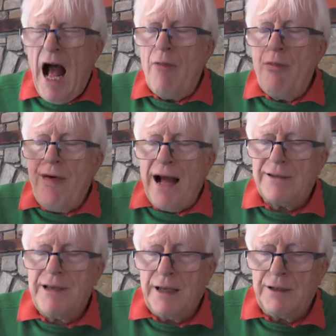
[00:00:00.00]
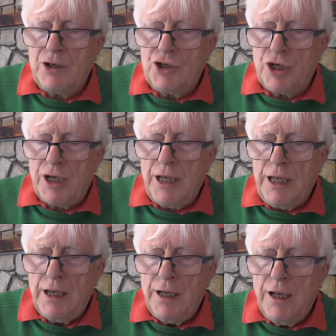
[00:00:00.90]
And that
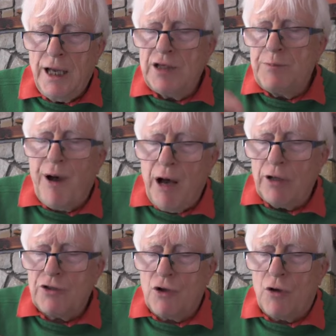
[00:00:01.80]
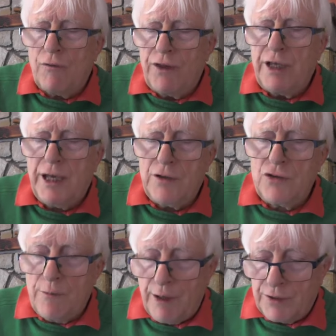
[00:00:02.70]
energy is part of the
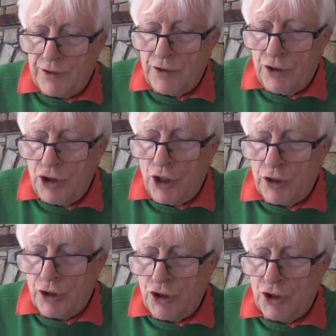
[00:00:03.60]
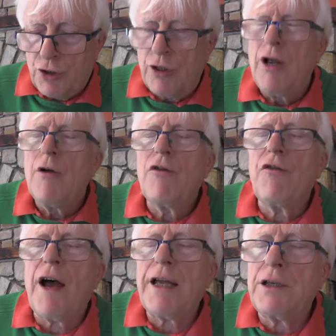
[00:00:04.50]
Ketu Mars conjunction,
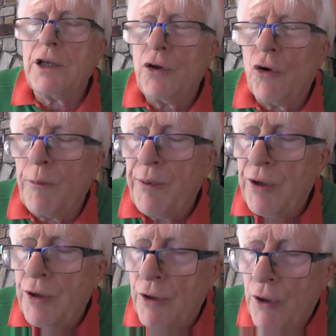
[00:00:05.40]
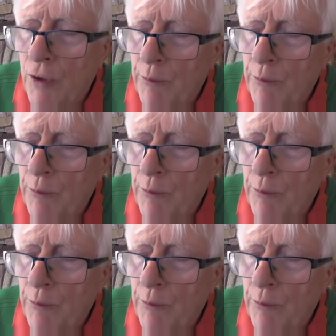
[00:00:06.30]
finding your pearl